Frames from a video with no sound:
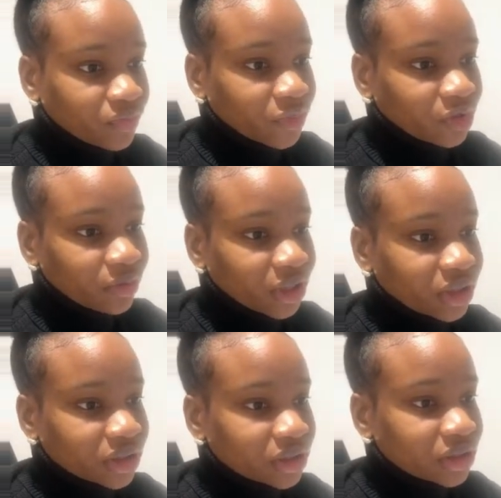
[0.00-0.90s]

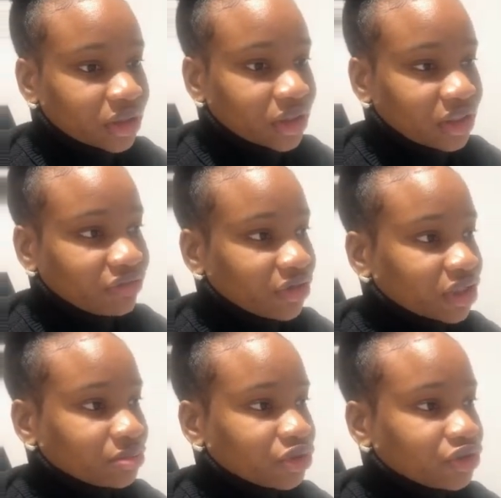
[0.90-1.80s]
right? In fact, I'm
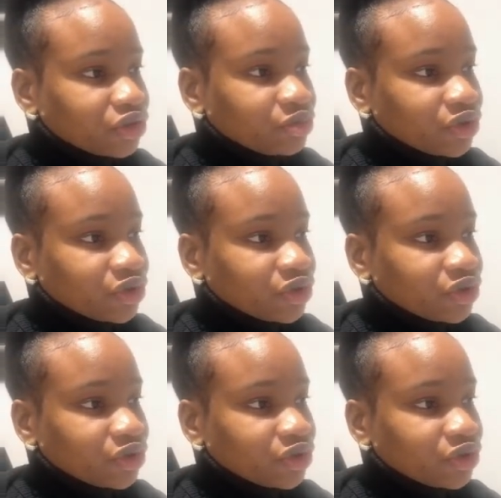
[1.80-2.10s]
just going to bring